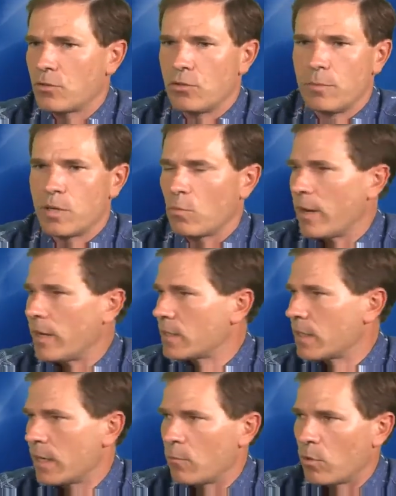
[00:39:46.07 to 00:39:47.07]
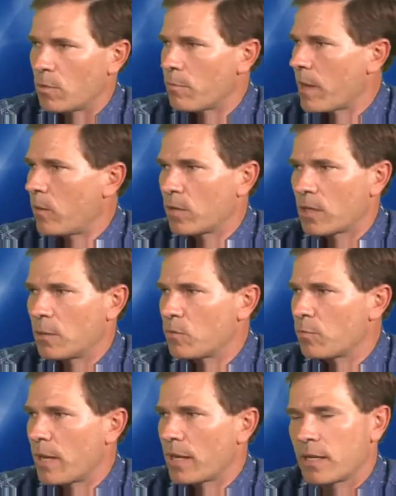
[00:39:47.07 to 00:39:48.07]
2-minute wait time while the power
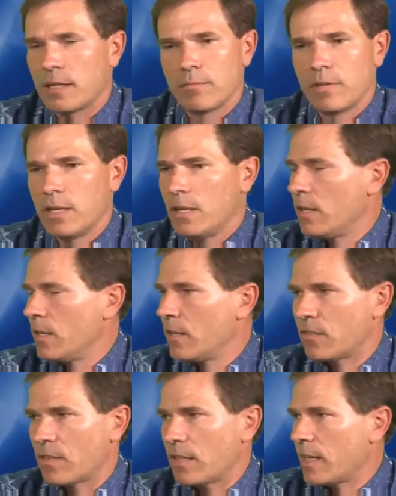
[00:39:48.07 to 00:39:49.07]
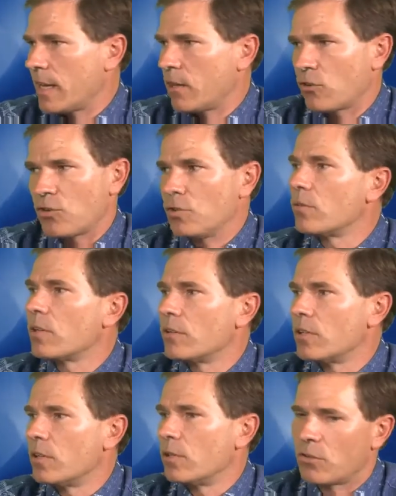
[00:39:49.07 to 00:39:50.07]
comes back up. Inside the house, you don't
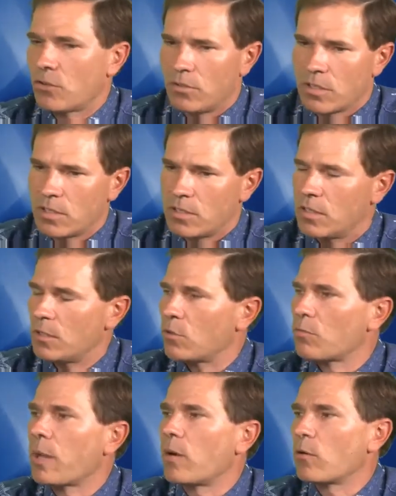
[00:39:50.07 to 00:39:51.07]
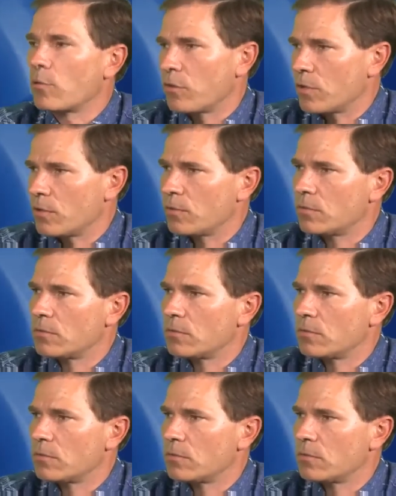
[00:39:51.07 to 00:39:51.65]
even notice. It's continuous power for you.